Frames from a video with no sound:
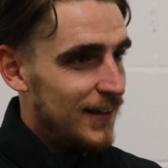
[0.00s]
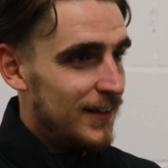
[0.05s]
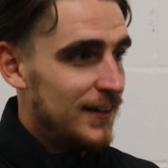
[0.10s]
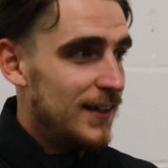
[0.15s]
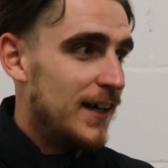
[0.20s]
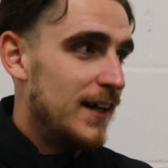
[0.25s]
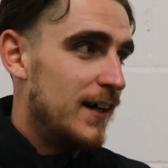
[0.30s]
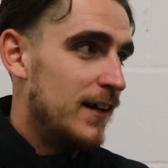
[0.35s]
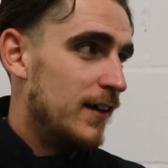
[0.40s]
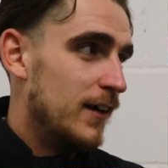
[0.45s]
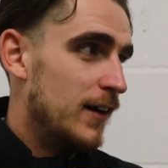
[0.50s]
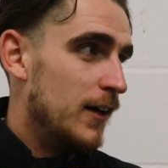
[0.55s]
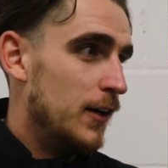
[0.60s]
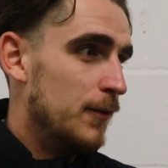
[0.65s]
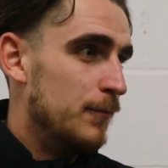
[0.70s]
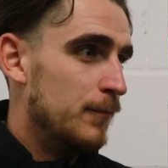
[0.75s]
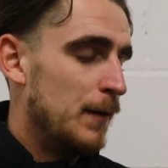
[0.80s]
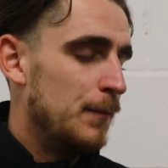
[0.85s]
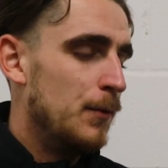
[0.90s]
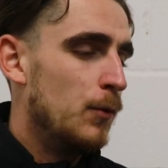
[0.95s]

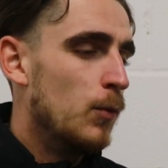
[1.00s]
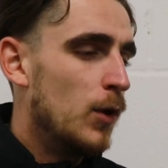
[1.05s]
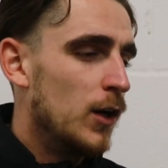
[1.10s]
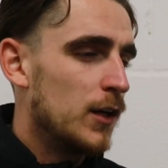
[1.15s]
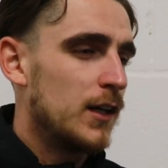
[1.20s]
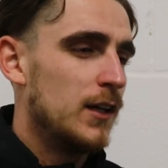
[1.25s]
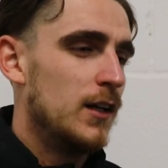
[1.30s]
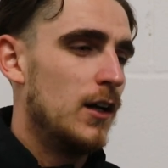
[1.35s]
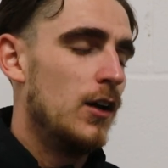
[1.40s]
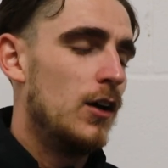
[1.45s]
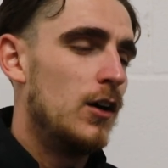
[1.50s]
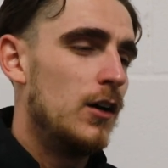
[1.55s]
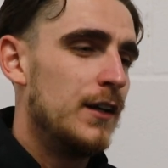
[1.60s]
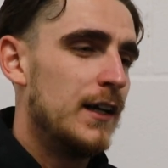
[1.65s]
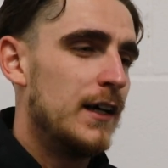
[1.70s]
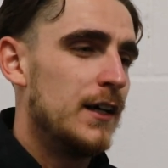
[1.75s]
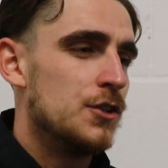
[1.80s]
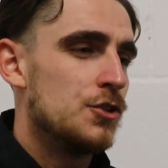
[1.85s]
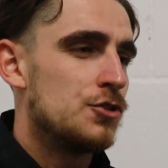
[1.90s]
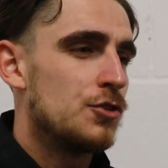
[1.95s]
Yeah, I've been working a lot on
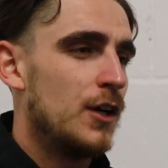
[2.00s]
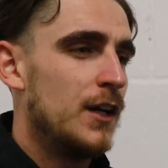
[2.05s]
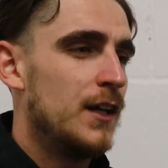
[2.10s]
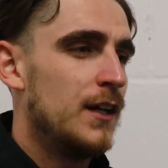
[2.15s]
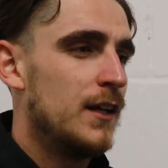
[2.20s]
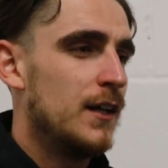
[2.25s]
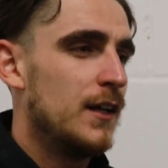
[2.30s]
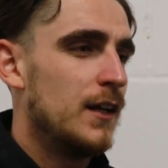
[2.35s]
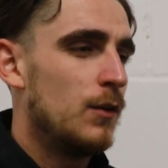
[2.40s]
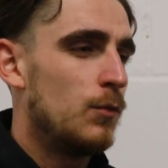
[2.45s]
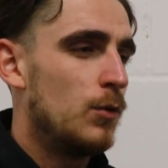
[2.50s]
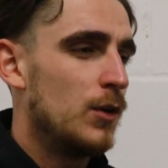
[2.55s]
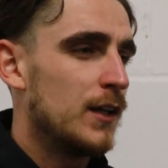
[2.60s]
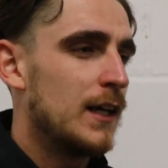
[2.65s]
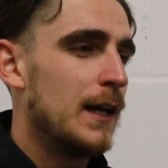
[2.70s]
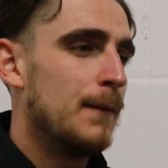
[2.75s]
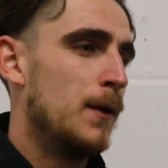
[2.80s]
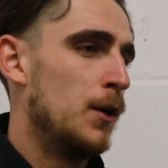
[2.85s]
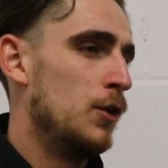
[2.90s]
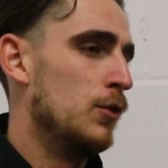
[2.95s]
that in training, and I want to
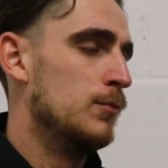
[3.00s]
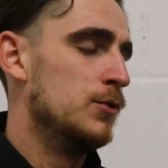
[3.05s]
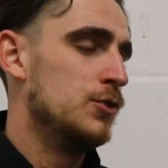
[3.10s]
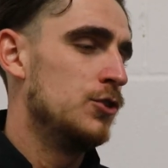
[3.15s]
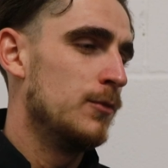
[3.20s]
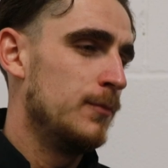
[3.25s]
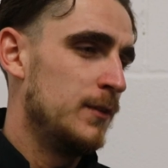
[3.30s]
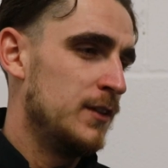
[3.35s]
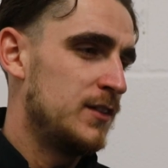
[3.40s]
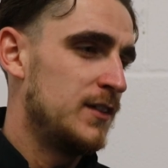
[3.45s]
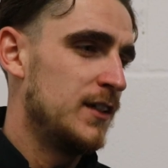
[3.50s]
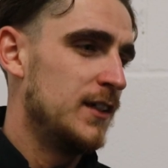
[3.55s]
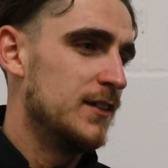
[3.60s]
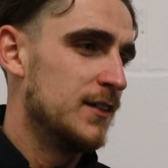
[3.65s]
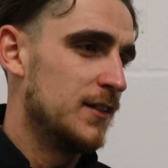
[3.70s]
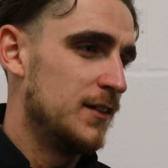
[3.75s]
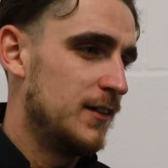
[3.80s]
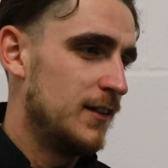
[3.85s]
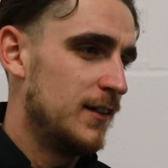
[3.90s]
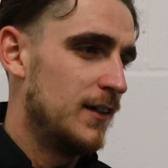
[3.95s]
get my numbers up this
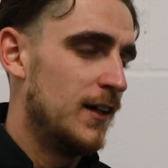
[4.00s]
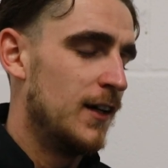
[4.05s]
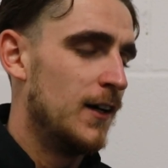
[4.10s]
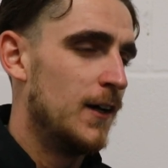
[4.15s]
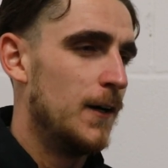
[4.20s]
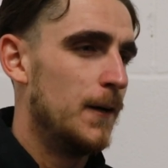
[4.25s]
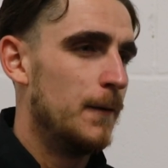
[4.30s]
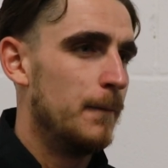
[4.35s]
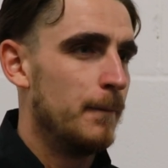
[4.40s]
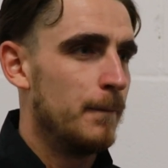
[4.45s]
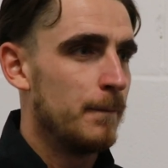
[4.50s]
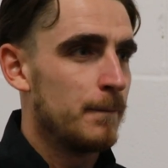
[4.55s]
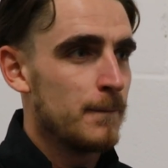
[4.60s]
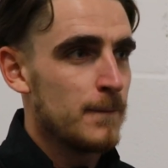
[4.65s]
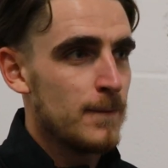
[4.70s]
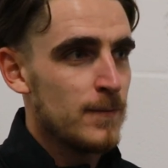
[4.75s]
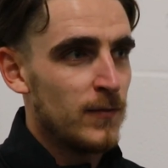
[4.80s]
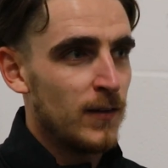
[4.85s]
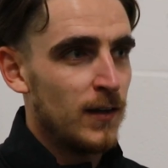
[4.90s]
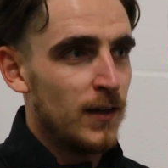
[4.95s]
season.
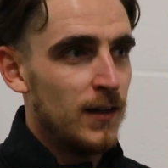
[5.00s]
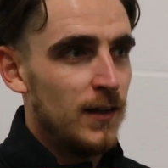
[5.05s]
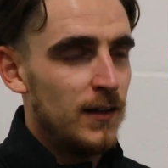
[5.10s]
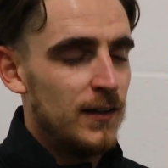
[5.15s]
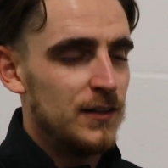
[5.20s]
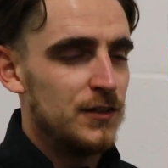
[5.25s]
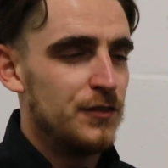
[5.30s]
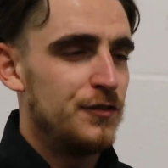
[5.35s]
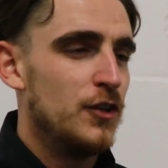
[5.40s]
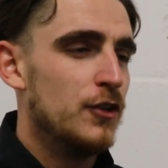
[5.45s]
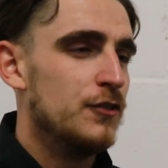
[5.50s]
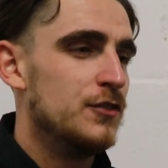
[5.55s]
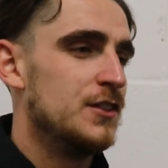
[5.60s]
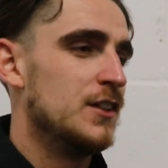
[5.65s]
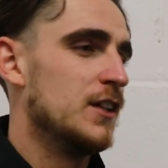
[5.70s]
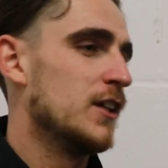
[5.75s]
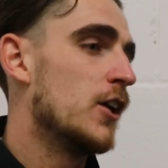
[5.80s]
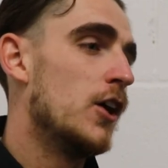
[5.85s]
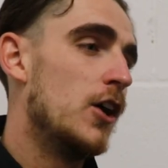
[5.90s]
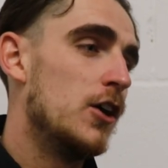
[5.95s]
There's a few of us
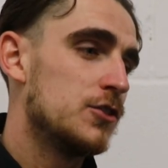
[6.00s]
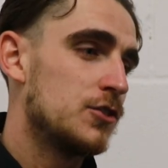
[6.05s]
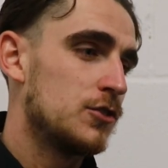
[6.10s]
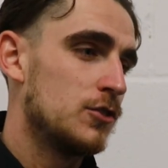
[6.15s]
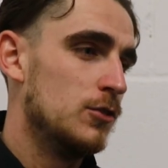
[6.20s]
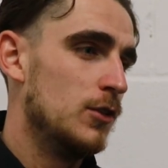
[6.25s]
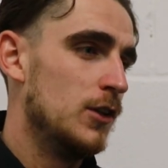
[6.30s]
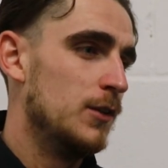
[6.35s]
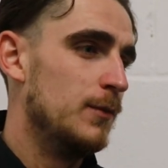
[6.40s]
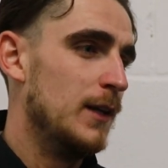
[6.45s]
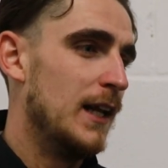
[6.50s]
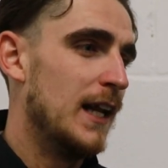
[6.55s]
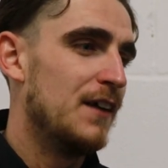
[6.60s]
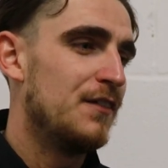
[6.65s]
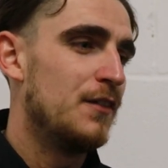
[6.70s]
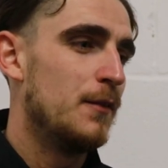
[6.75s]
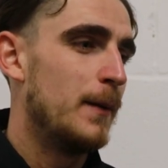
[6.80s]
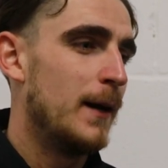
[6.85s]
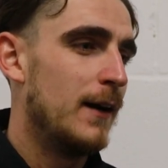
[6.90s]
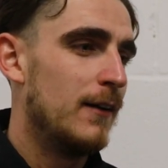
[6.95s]
in the car school, and we
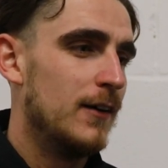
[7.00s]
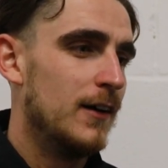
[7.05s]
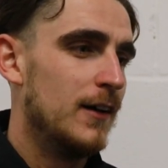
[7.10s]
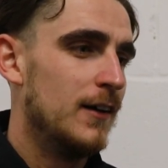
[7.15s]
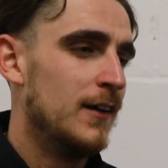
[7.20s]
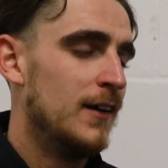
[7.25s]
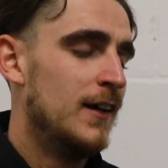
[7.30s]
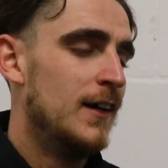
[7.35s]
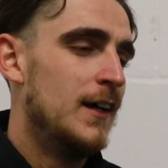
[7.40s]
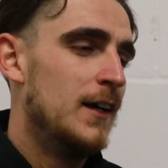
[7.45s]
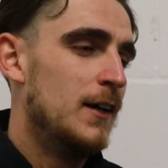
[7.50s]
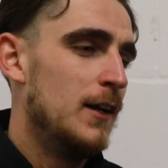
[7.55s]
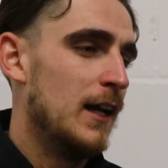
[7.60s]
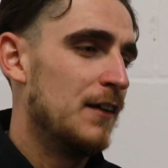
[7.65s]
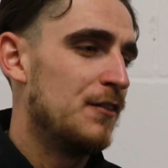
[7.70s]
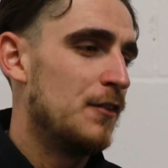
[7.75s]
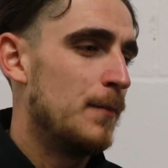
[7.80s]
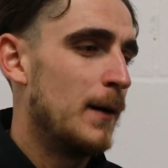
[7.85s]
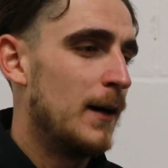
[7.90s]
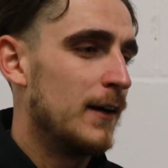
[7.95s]
laugh about
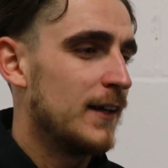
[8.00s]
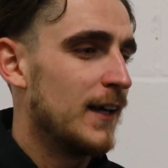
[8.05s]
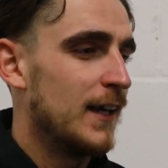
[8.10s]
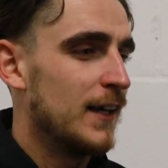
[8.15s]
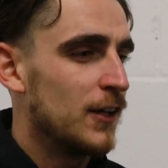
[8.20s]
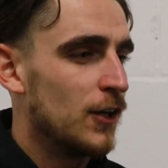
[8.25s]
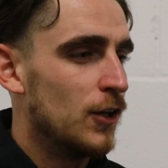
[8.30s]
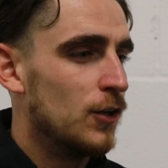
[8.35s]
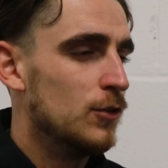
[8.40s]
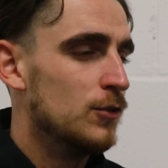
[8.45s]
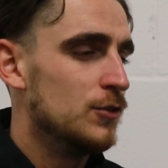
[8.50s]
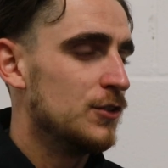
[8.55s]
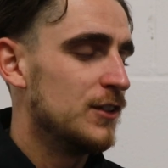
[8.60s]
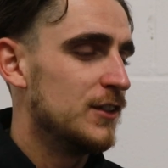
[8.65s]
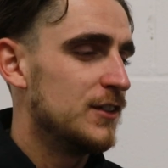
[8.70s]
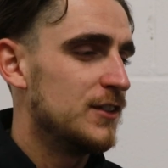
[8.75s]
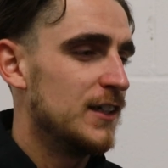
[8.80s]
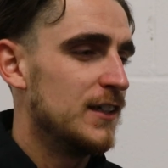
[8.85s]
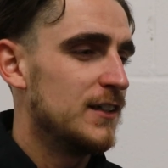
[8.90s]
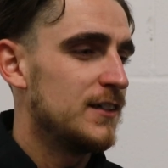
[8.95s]
getting goals and
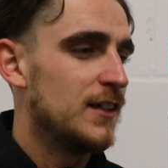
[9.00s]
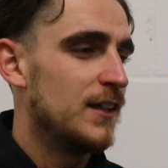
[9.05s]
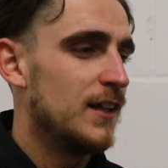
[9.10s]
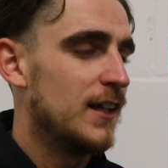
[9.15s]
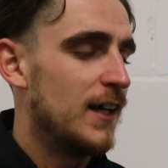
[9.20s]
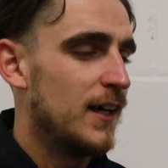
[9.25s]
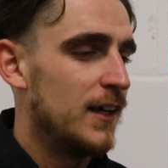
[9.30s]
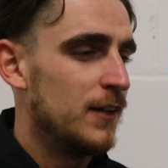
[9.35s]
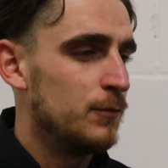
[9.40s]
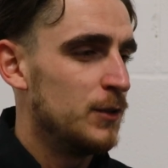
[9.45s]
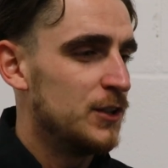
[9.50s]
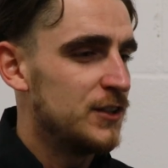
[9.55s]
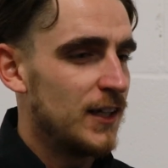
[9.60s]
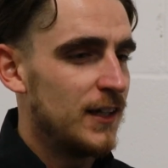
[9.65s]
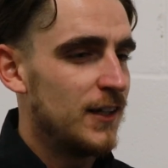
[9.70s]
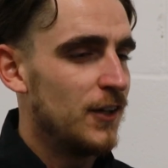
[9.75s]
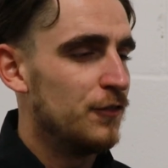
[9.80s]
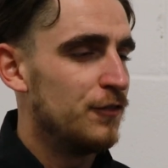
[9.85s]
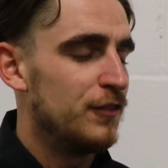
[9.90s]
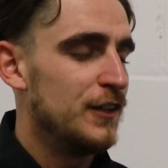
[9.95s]
assists and that. And we
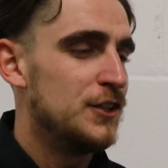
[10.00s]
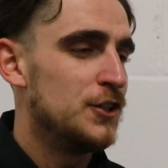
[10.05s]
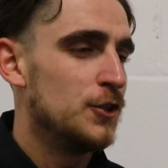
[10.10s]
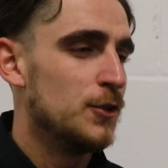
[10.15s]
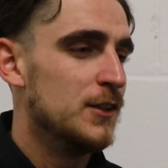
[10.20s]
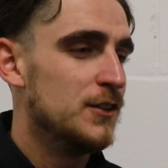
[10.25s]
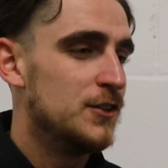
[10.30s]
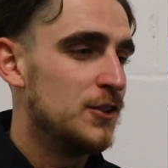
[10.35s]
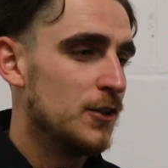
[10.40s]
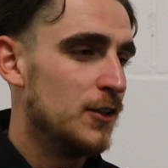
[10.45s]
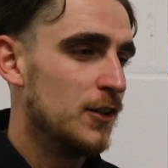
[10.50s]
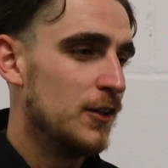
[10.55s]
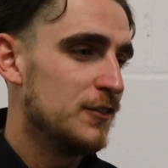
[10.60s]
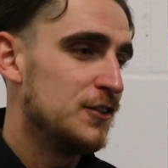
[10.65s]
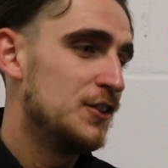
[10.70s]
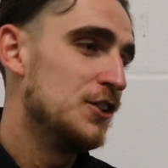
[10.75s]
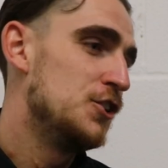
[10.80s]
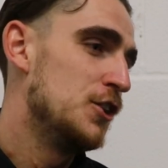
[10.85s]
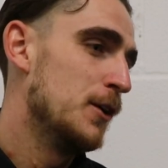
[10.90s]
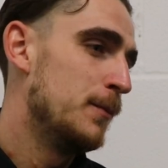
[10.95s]
said hopefully 2-2. And
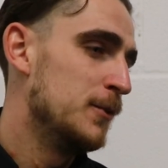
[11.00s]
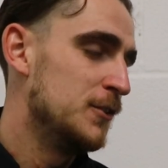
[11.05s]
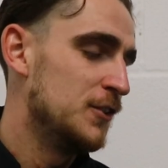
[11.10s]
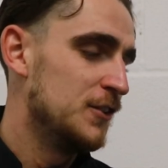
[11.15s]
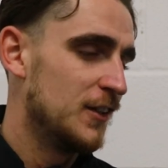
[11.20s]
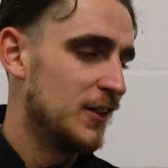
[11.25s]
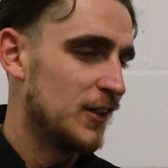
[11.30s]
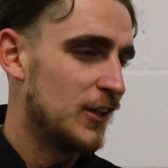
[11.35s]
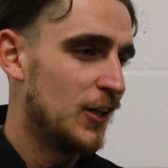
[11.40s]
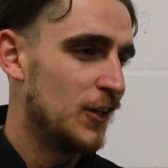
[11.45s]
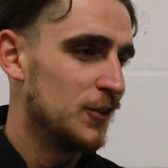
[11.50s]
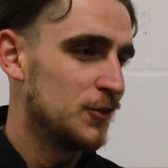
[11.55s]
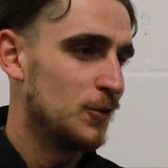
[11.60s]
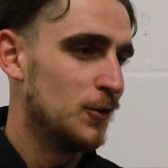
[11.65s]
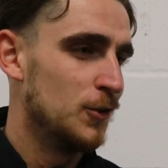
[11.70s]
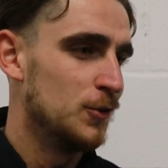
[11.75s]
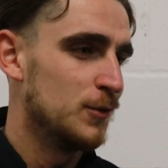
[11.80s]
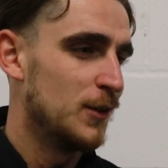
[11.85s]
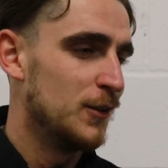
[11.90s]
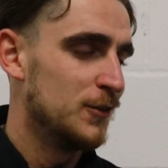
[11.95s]
obviously Shippers is in the car
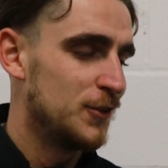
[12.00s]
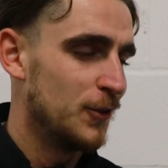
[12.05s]
school as well.